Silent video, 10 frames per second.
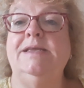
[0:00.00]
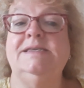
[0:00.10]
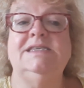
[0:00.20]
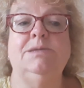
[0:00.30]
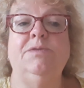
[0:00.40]
in
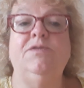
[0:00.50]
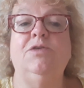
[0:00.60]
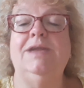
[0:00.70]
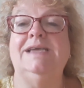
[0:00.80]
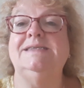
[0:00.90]
some of
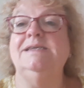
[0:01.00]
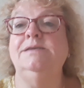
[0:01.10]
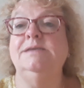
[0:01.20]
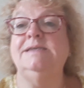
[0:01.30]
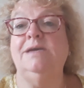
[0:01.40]
your
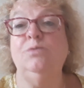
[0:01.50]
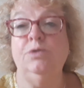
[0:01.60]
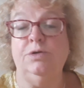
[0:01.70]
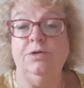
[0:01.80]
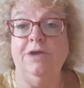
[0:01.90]
lessons i
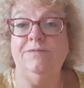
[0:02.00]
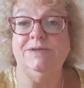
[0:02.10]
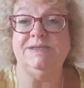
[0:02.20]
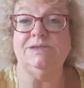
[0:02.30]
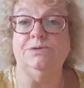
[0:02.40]
work all over
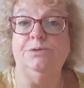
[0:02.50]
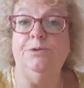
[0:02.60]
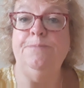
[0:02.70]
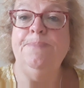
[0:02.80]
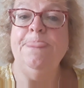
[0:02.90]
the
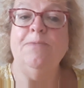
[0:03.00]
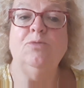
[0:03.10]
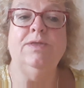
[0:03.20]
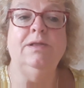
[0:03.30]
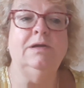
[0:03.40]
school
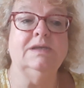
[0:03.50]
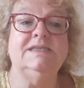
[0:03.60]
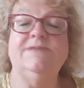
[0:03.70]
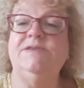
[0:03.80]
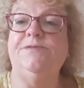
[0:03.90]
with
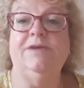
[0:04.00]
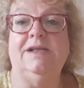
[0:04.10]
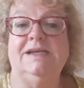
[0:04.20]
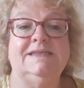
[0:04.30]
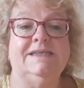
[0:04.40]
lots of different
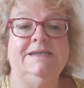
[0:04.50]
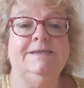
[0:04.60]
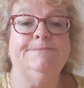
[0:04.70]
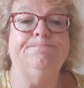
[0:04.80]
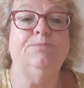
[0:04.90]

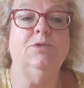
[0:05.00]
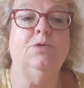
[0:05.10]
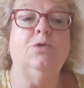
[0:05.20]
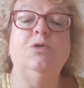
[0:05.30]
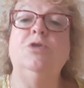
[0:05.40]
classes
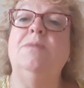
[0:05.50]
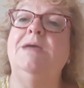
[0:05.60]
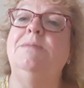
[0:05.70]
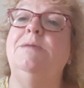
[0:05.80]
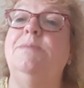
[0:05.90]
or you
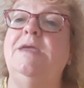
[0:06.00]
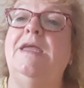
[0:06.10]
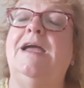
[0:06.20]
may meet me